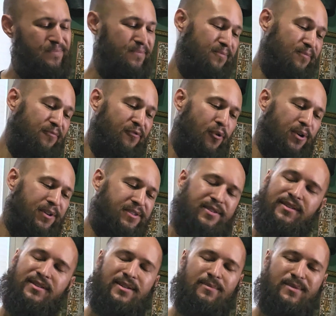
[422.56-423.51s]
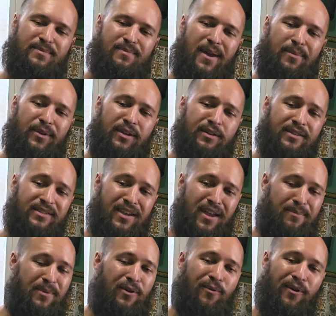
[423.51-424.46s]
4 Systems, maybe you'll
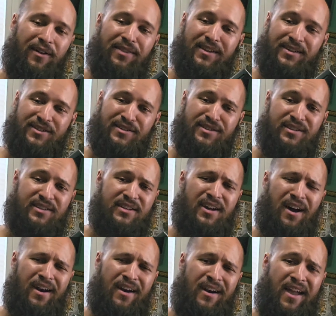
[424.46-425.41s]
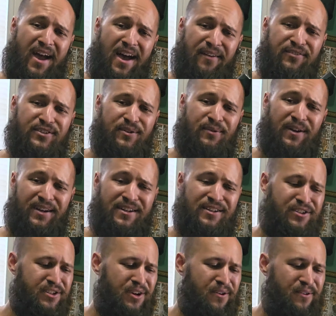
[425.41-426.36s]
send me one that's just cut in half so I can
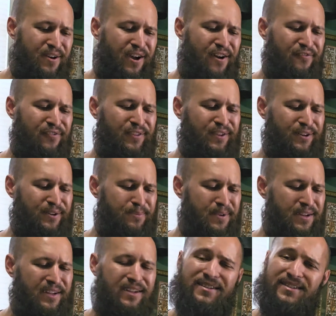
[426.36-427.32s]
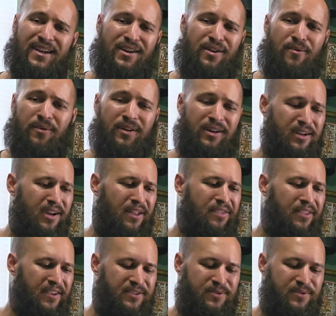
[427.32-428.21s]
show it off a little bit because I don't want to cut this